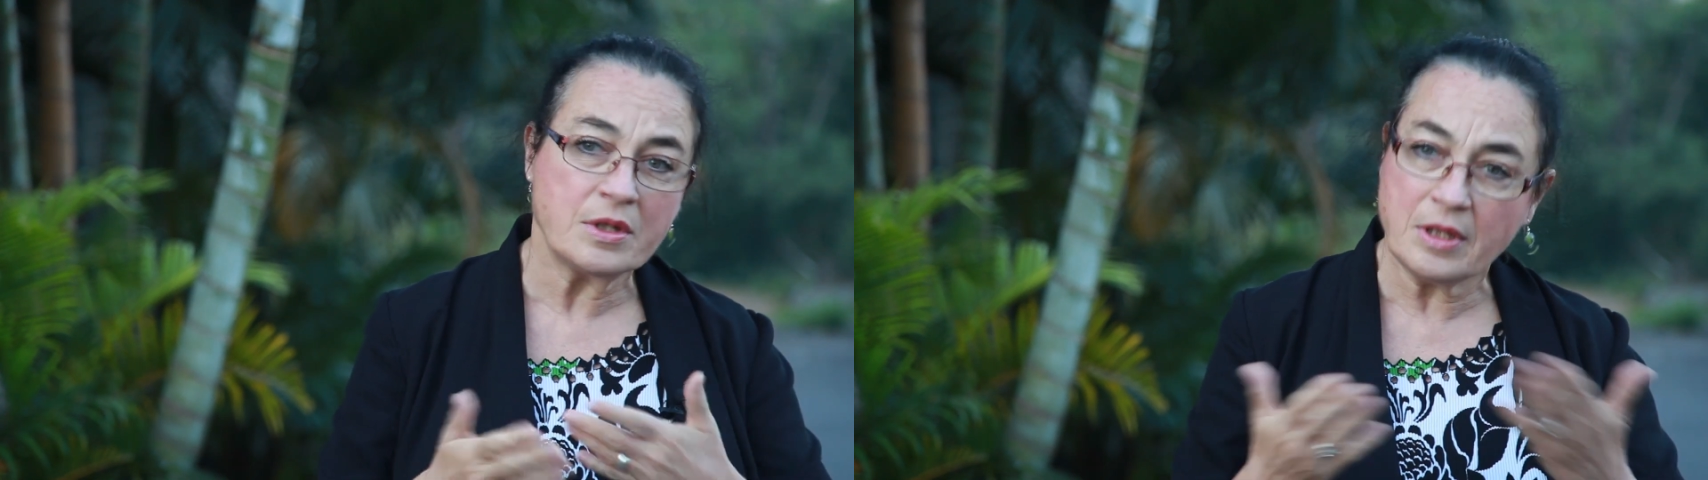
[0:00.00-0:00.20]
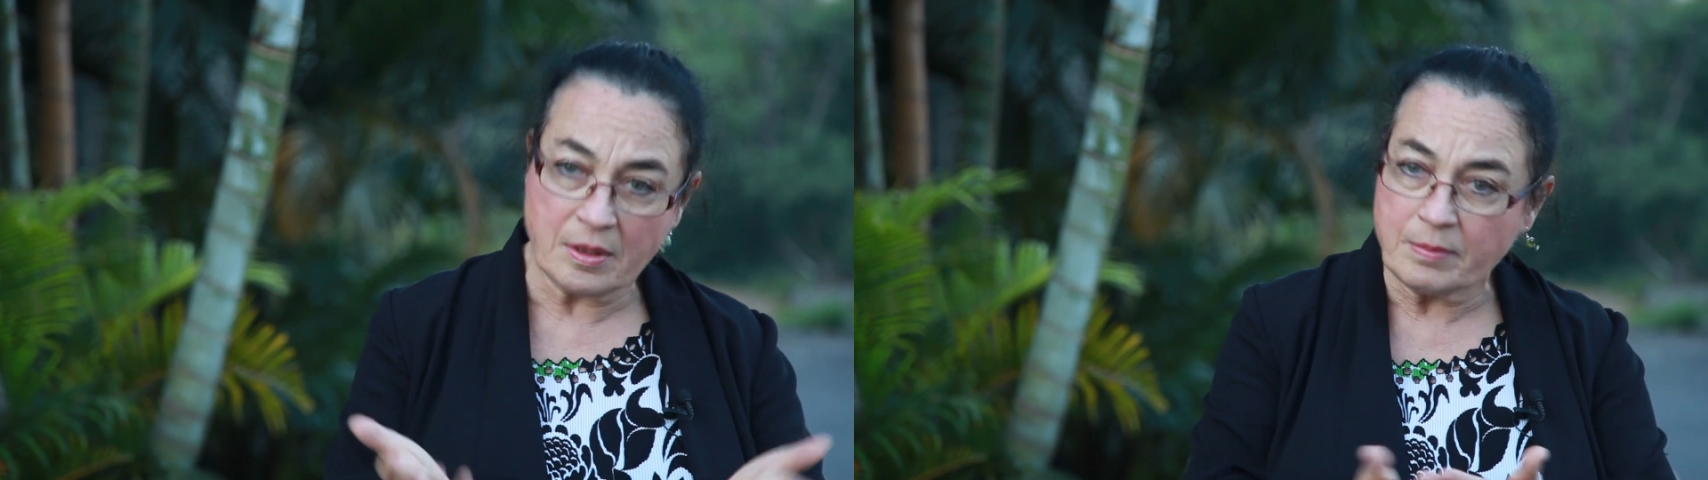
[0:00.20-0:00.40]

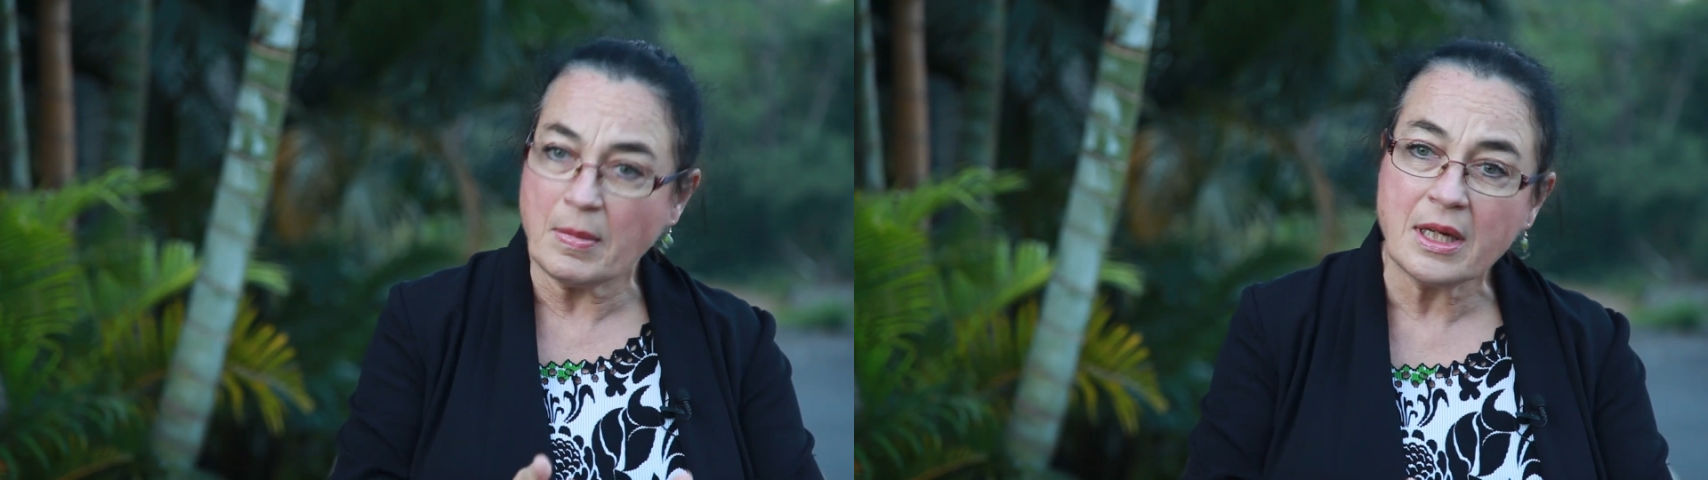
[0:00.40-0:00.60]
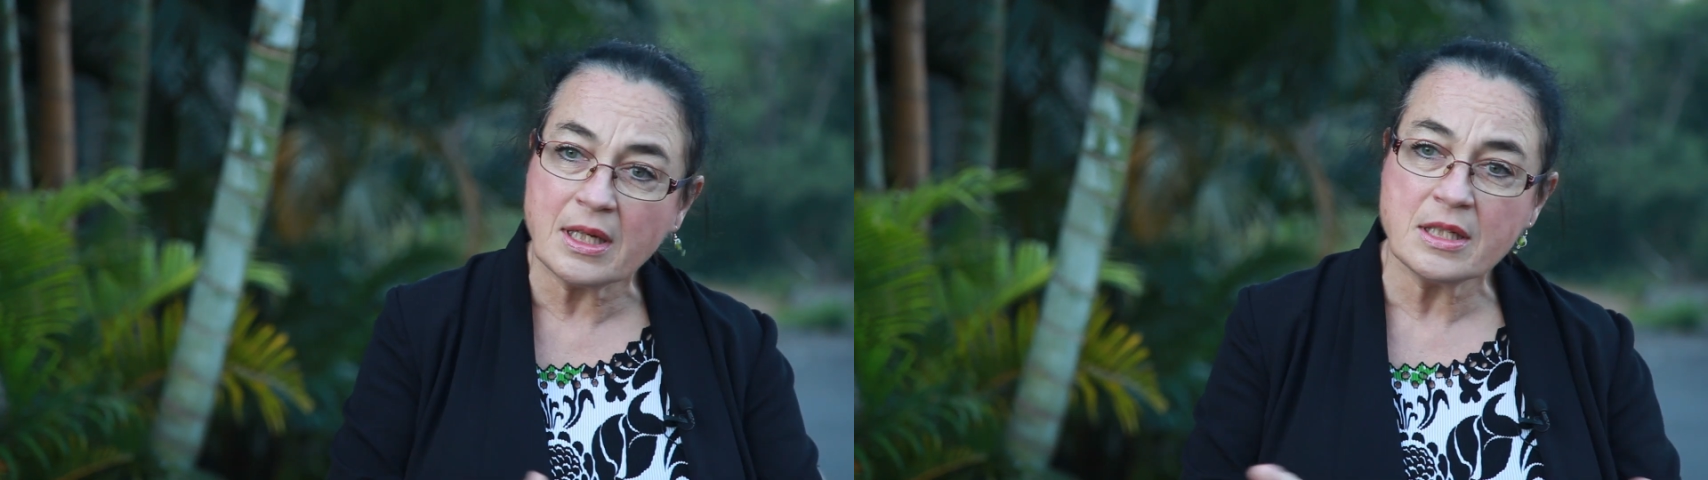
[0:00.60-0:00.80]
in
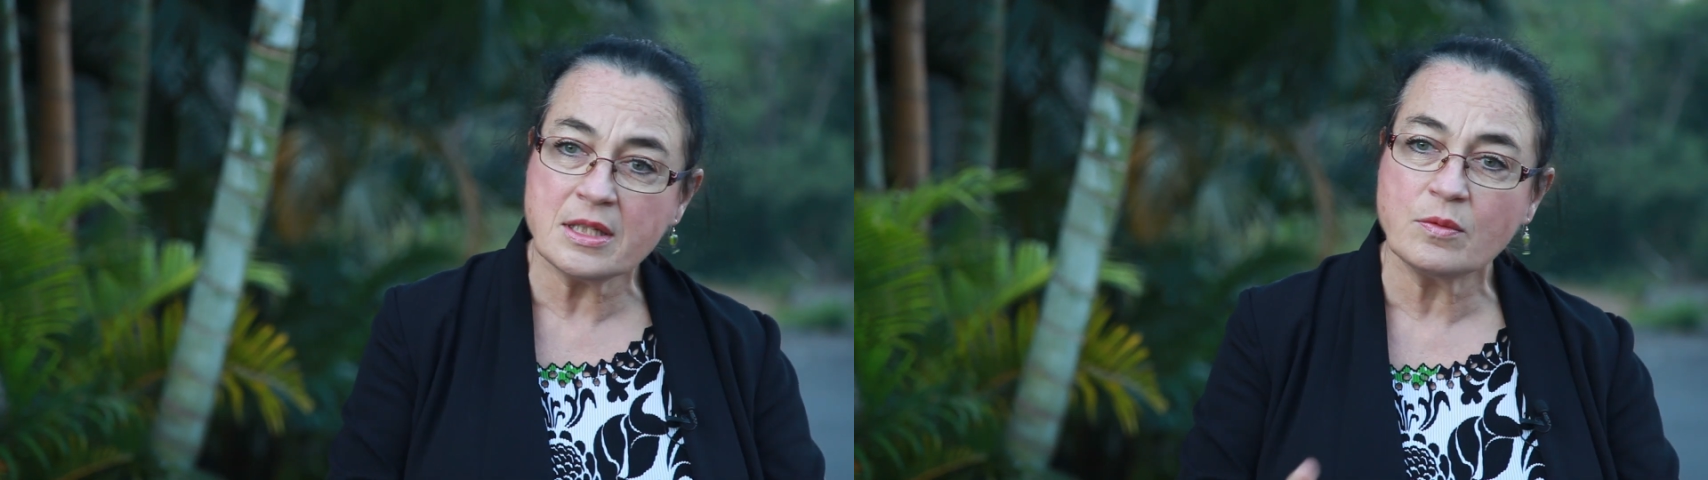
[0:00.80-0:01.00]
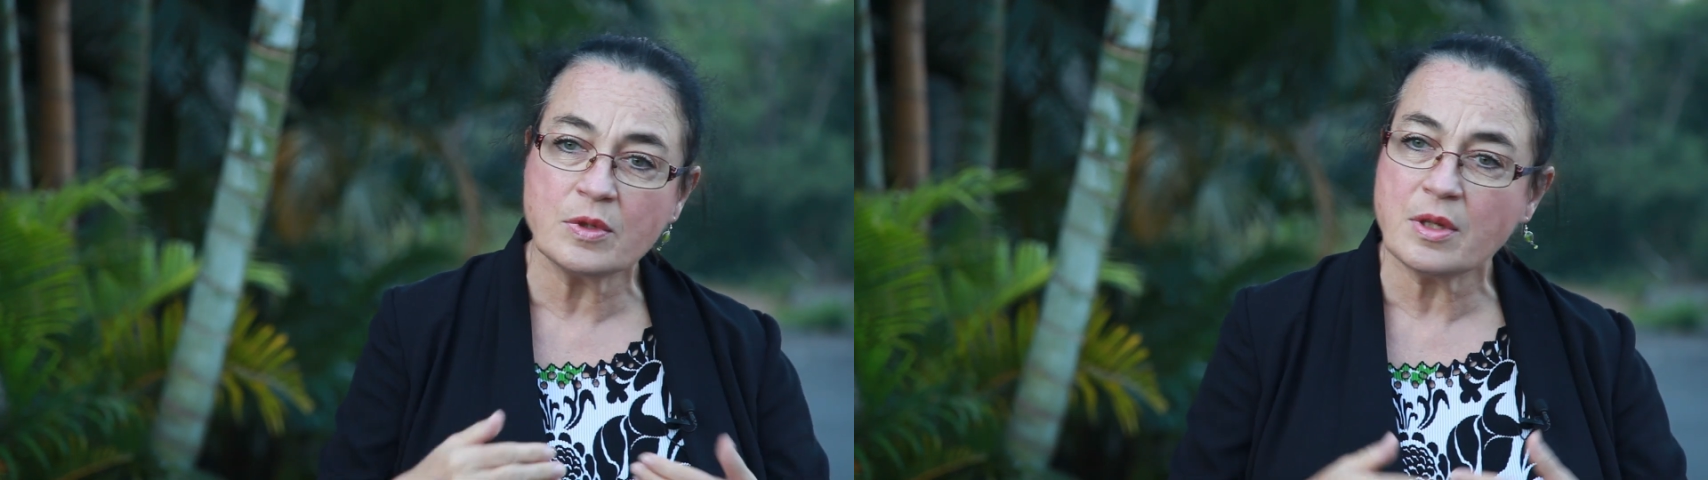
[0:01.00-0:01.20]
my case,
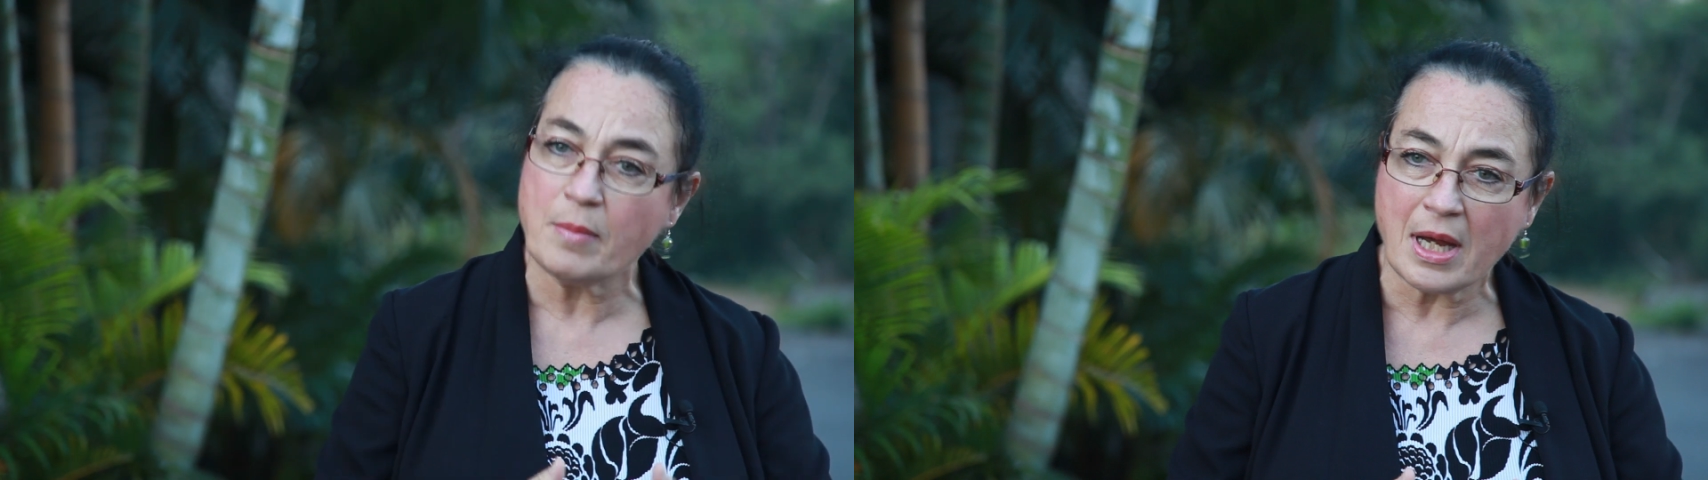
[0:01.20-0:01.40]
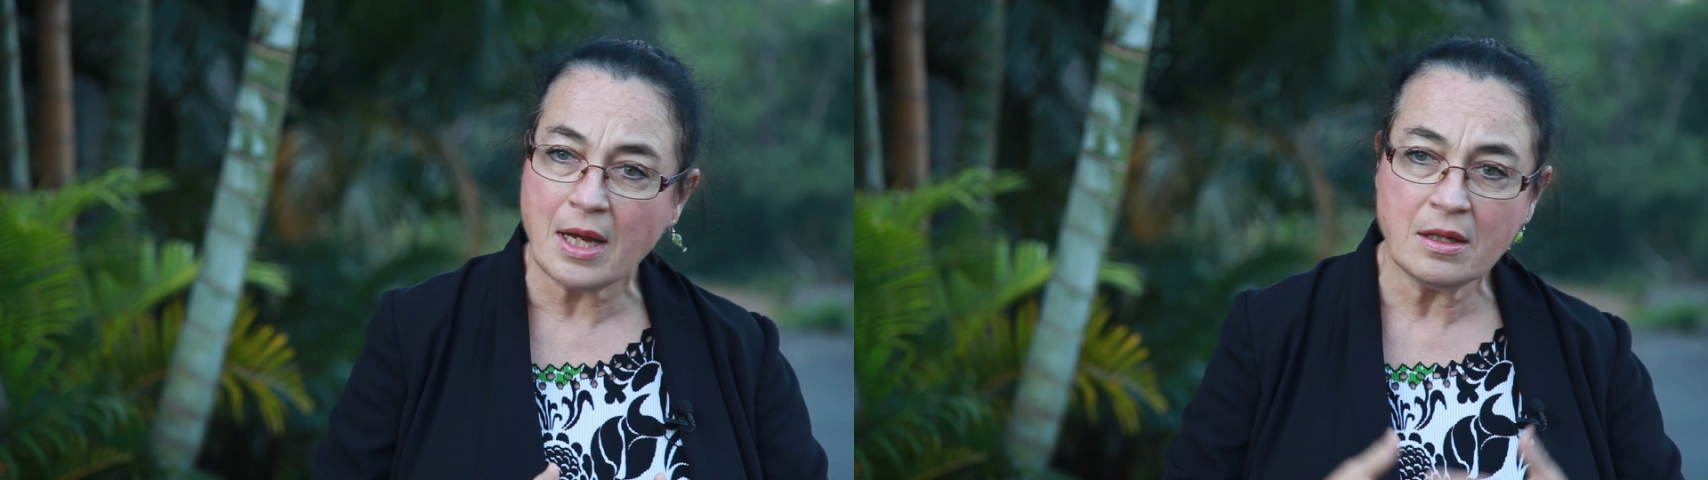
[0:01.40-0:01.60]
it was a
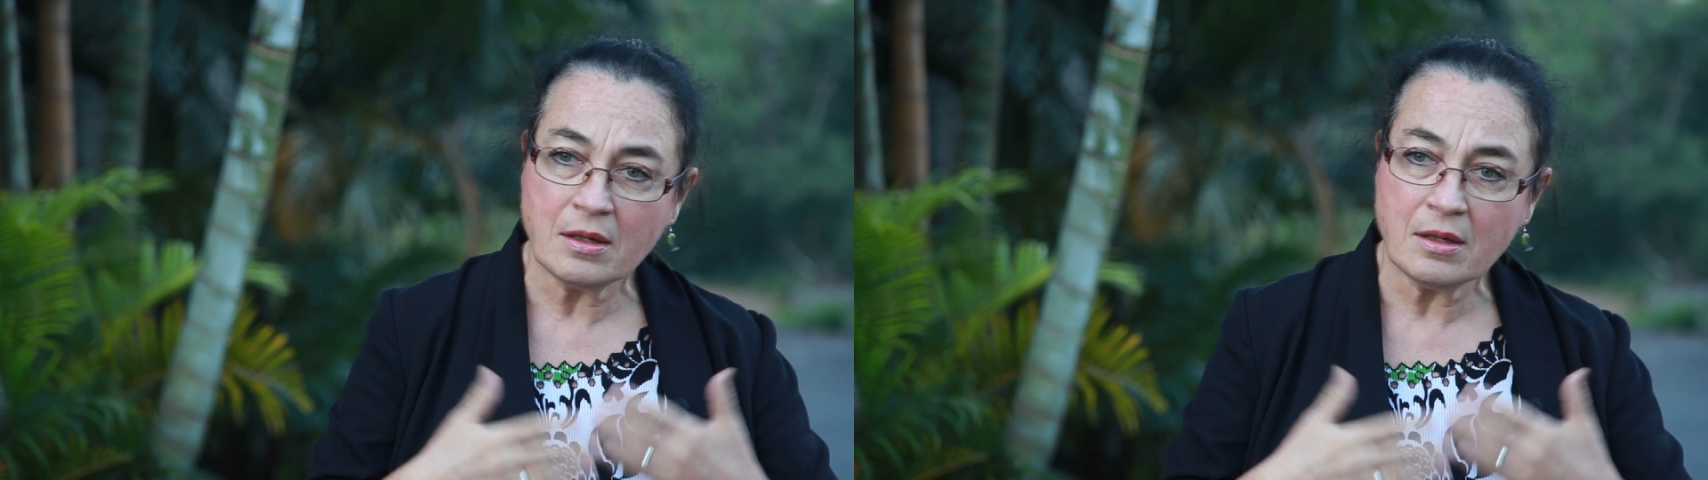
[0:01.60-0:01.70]
man,